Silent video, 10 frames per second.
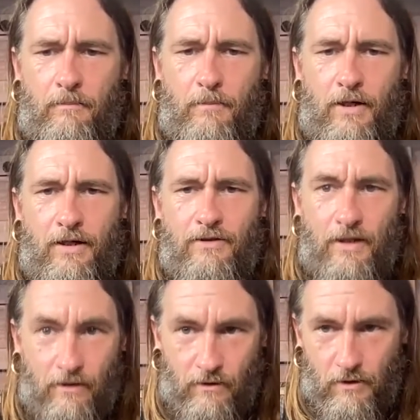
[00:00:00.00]
But it's
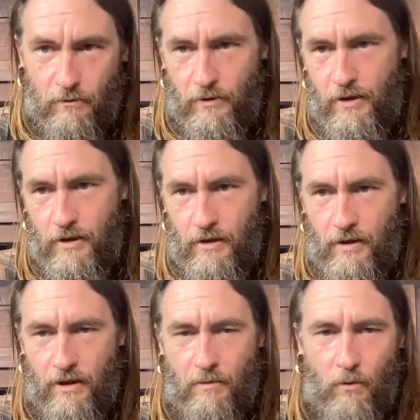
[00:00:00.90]
like
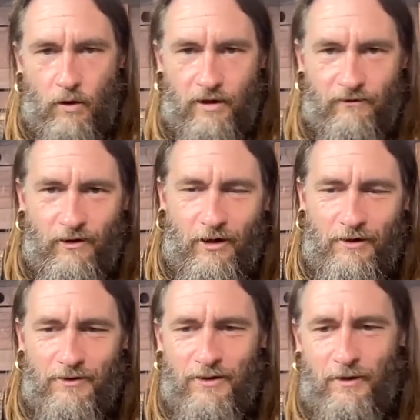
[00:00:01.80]
3 a.m. for
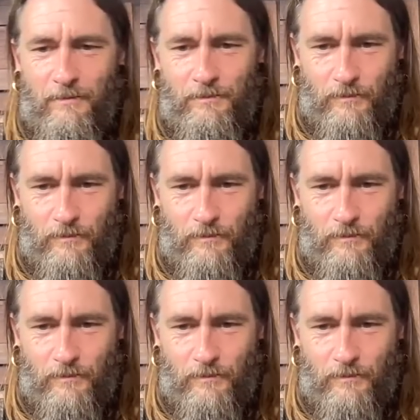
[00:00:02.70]
her. So,